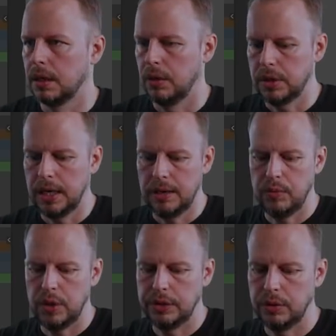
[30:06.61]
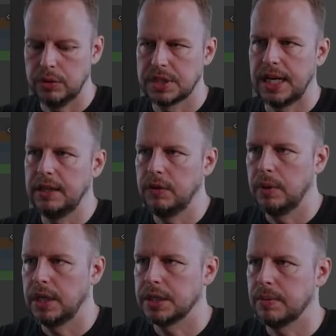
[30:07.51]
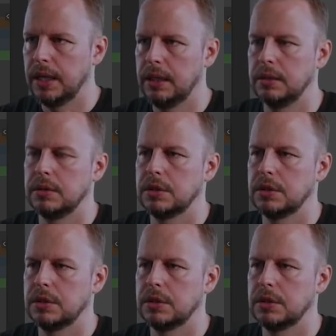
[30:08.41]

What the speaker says: Okay, and we'll do side view here as well.